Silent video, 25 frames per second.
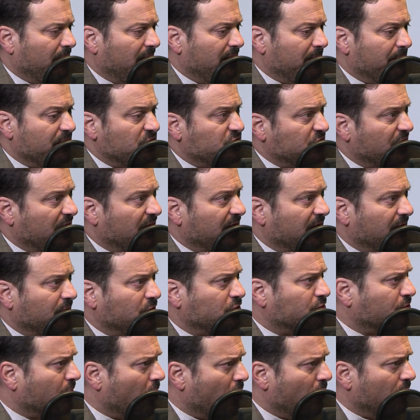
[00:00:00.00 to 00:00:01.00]
imaging
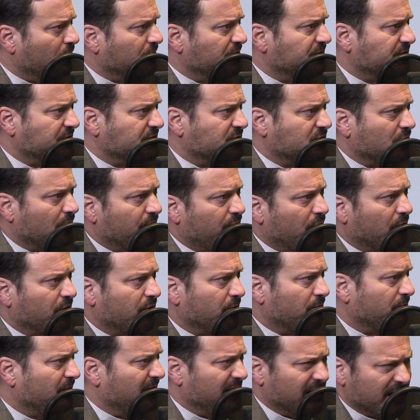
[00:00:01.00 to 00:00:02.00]
and drones and so
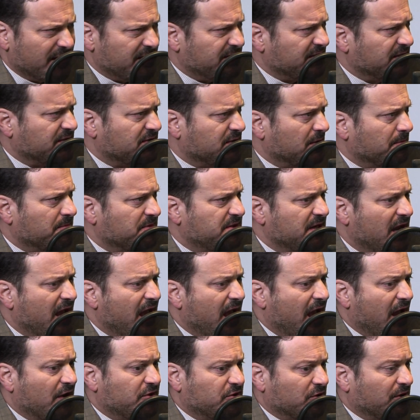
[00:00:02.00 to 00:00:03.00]
forth and relay systems,
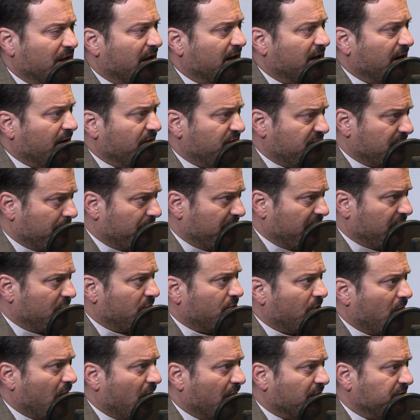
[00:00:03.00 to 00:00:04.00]
so that if somebody
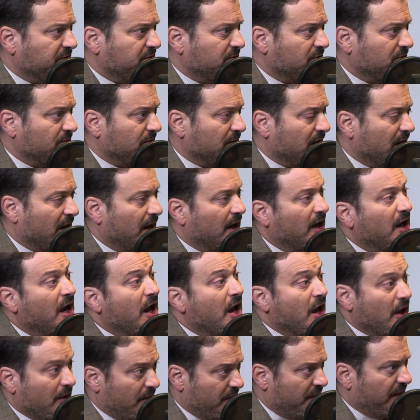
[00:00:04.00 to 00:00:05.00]
crossed,
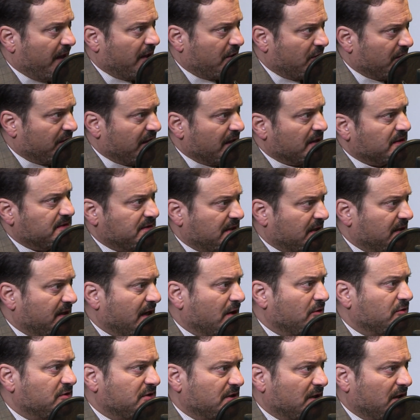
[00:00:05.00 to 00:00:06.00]
they could then send
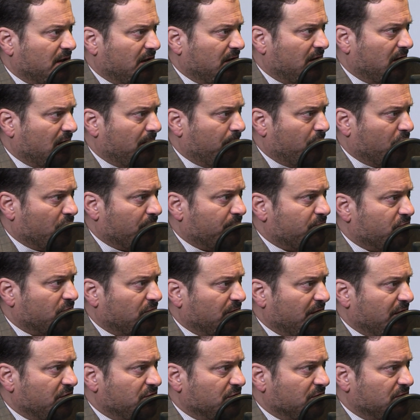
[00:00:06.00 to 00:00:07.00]
out a Border
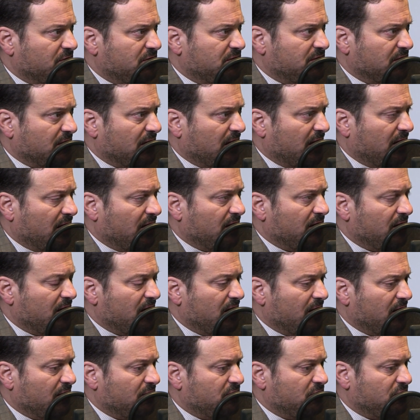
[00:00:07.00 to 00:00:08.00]
Patrol agent
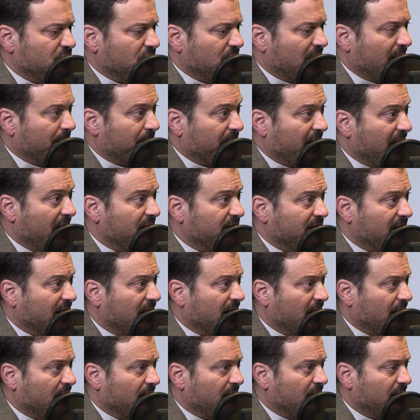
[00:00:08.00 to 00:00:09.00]
to apprehend
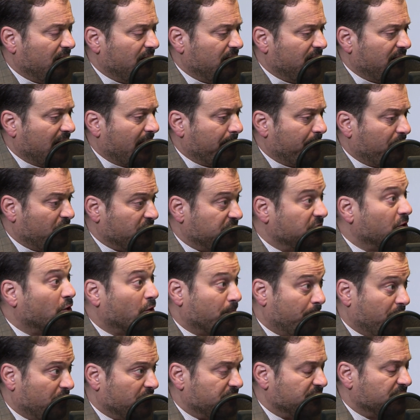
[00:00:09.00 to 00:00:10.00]
that person
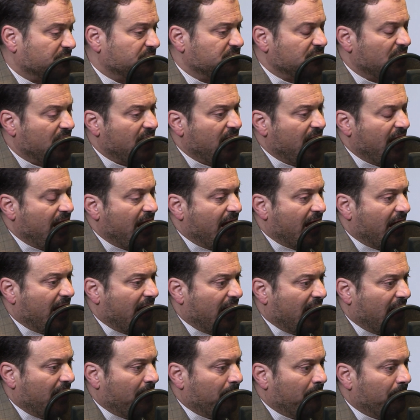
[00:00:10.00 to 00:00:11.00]
or persons. Right.
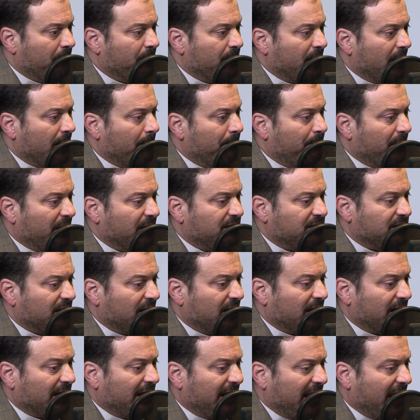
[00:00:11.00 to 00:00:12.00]
But
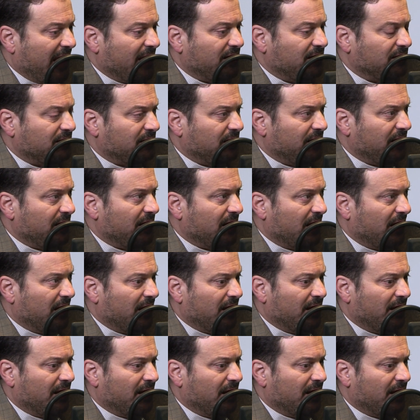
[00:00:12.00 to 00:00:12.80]
candidly,